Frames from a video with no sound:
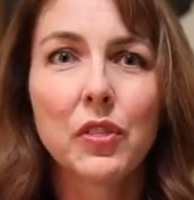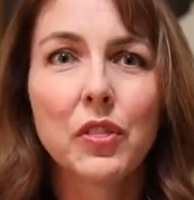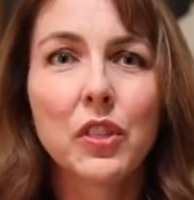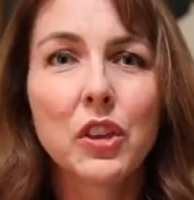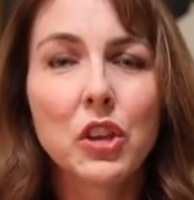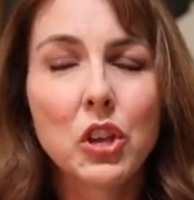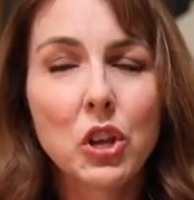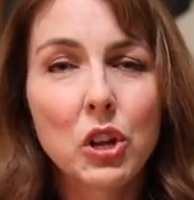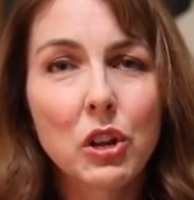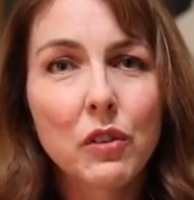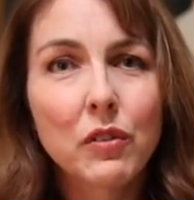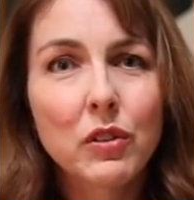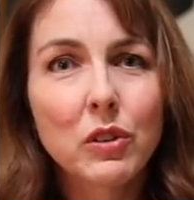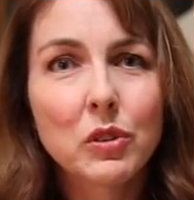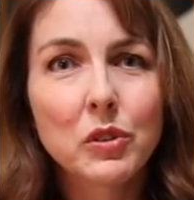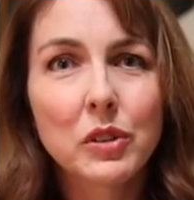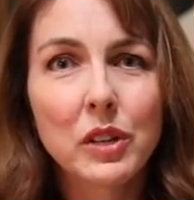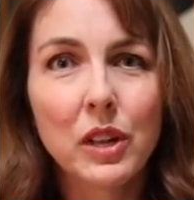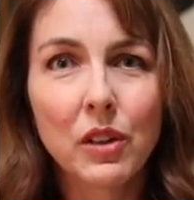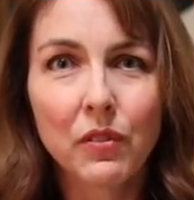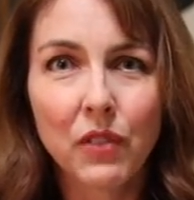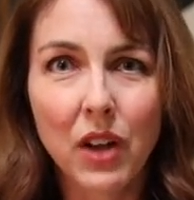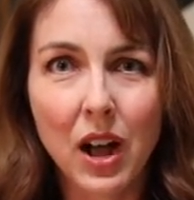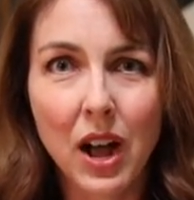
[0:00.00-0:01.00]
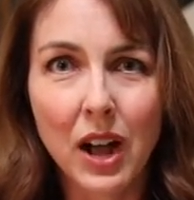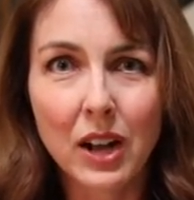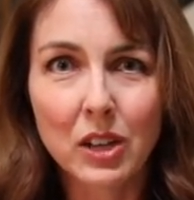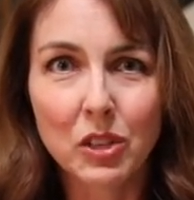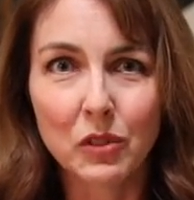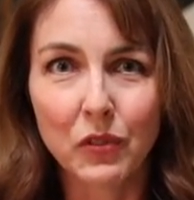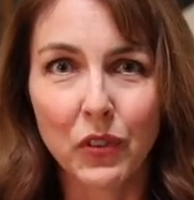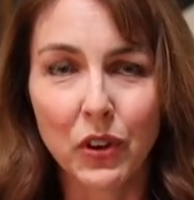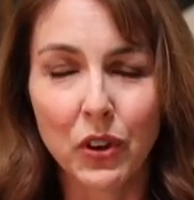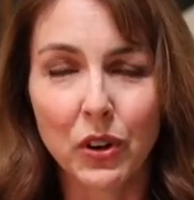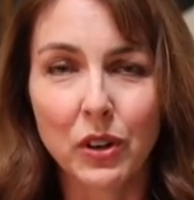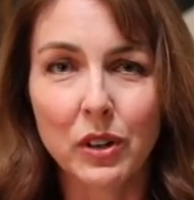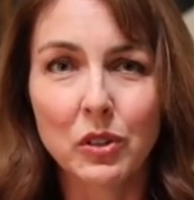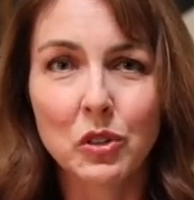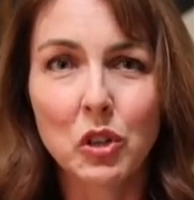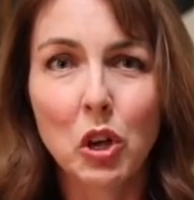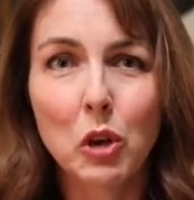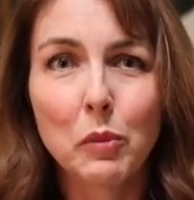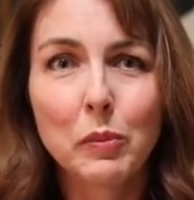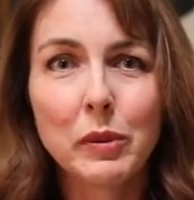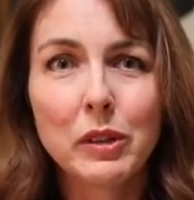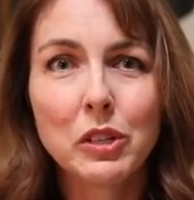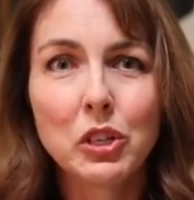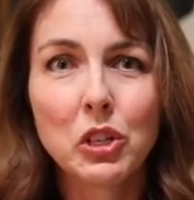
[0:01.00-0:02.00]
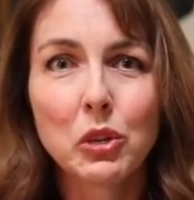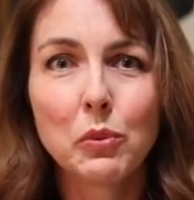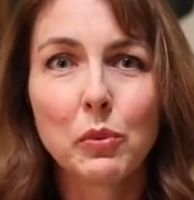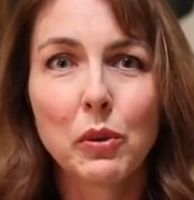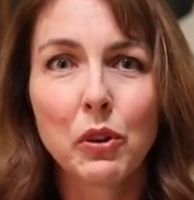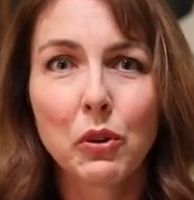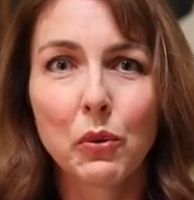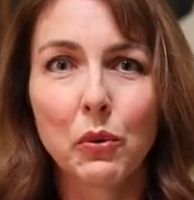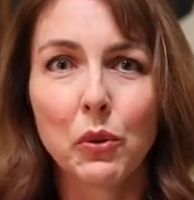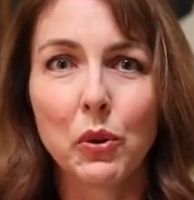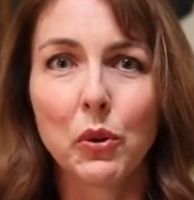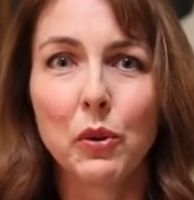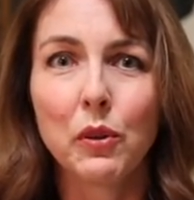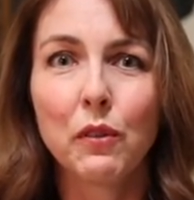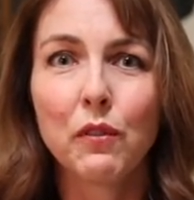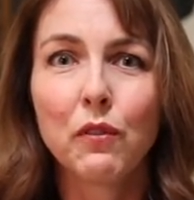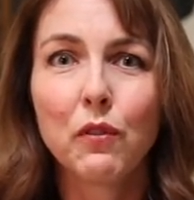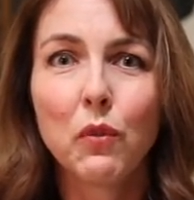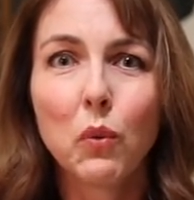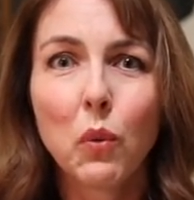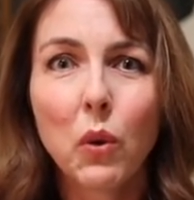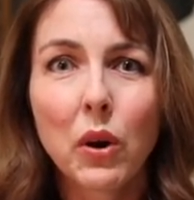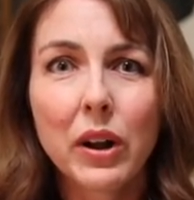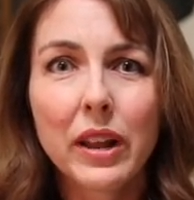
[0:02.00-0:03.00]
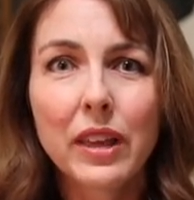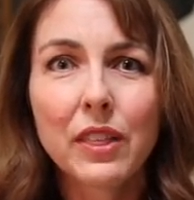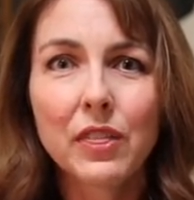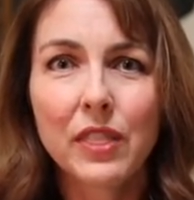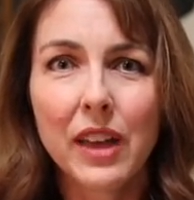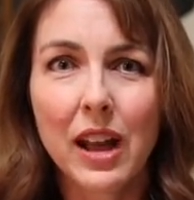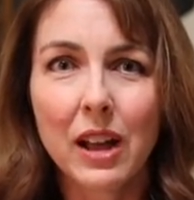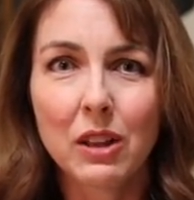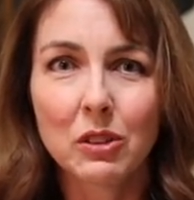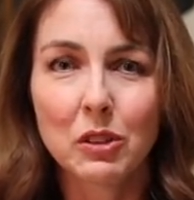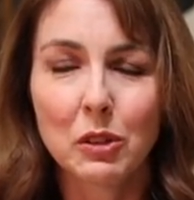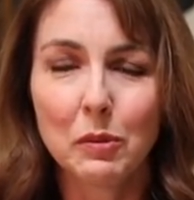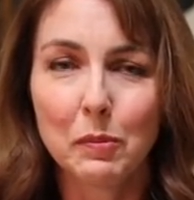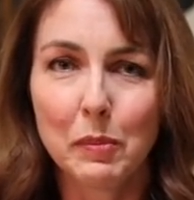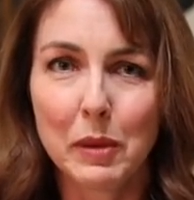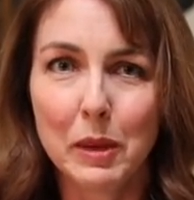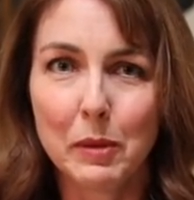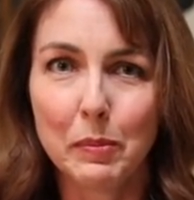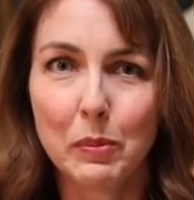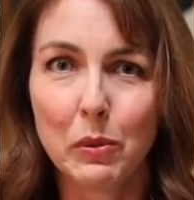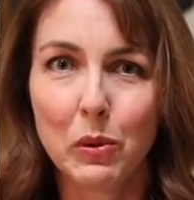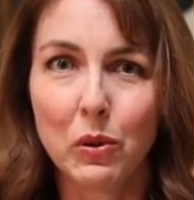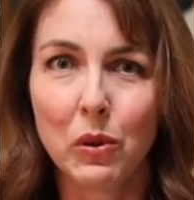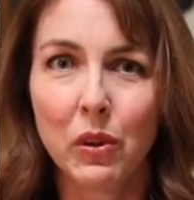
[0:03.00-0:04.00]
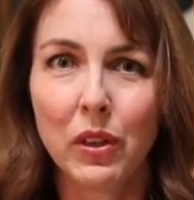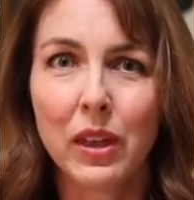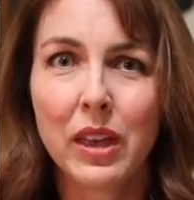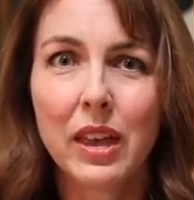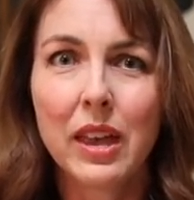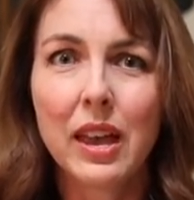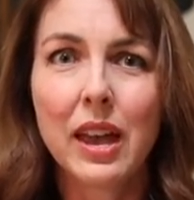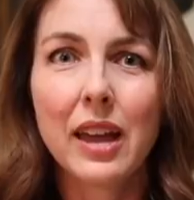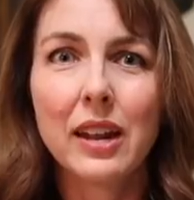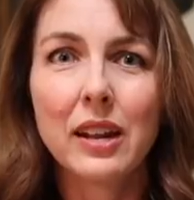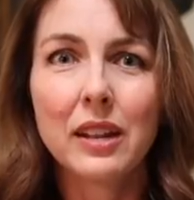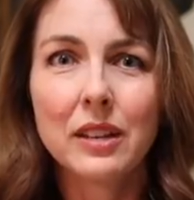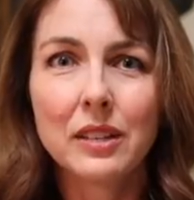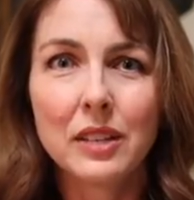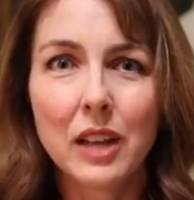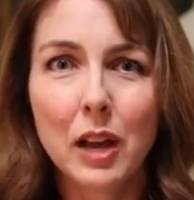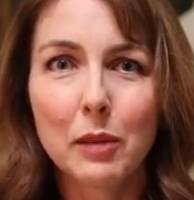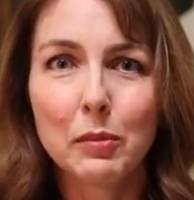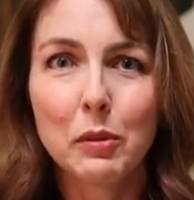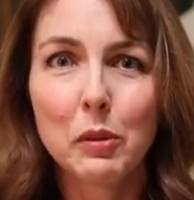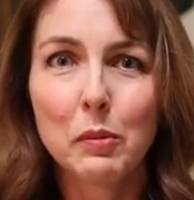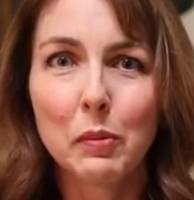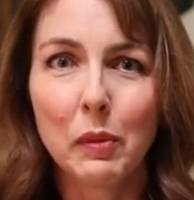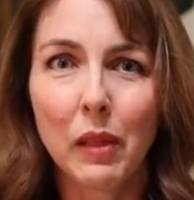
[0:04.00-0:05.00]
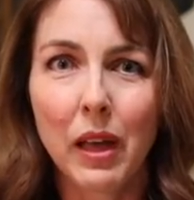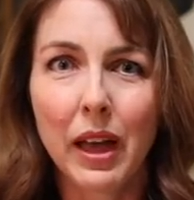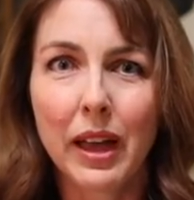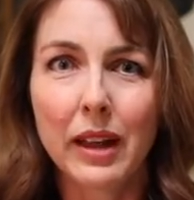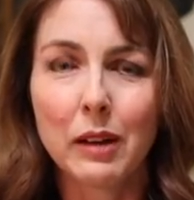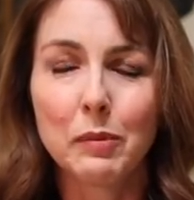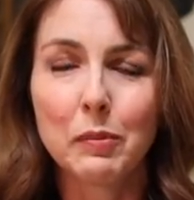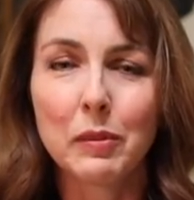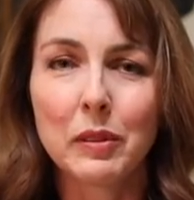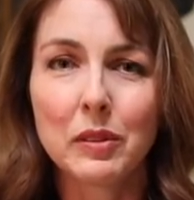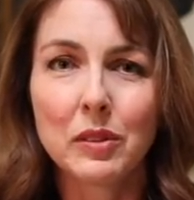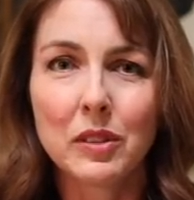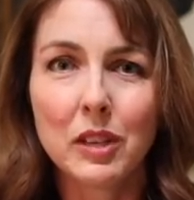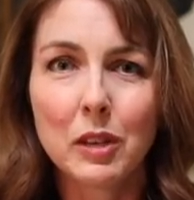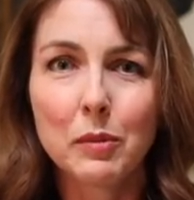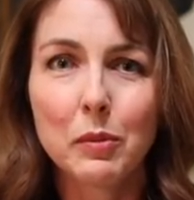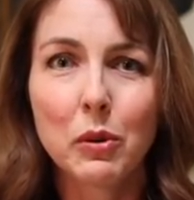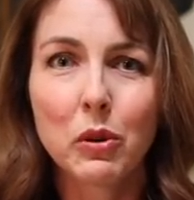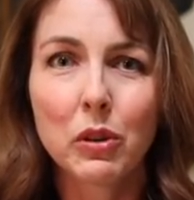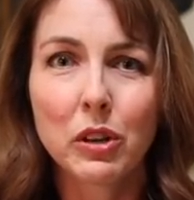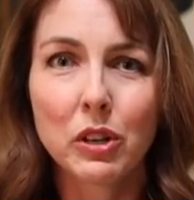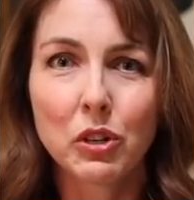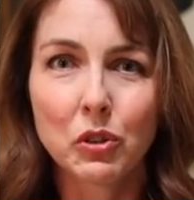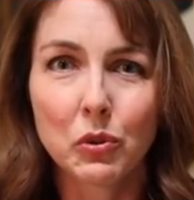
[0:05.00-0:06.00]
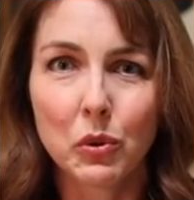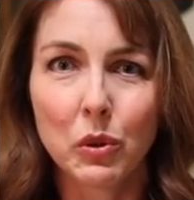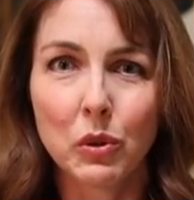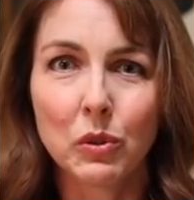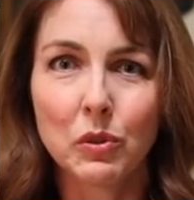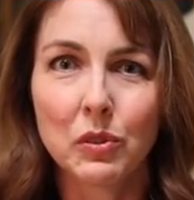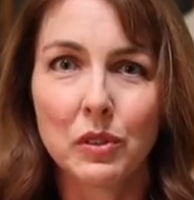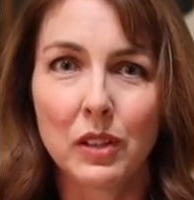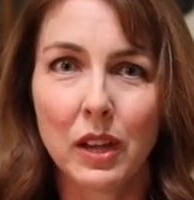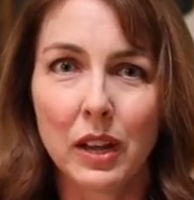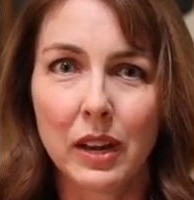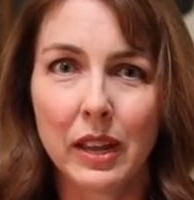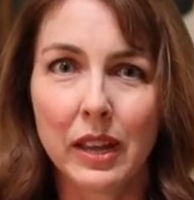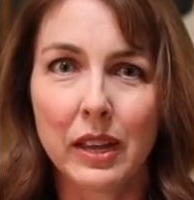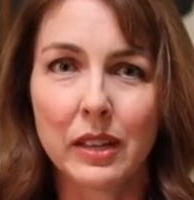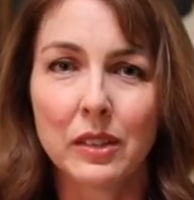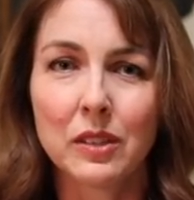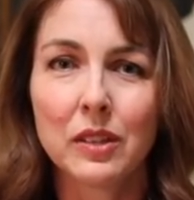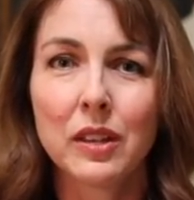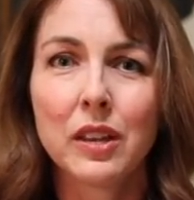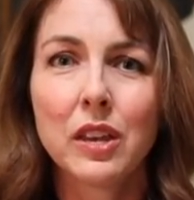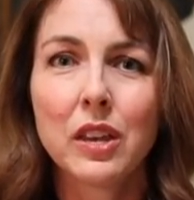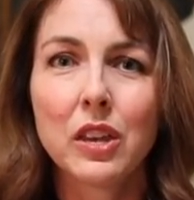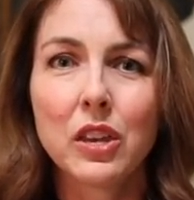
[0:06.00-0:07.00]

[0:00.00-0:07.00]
The University of Oxford is hoping to recruit 40,000 people in a double-blind placebo-controlled studies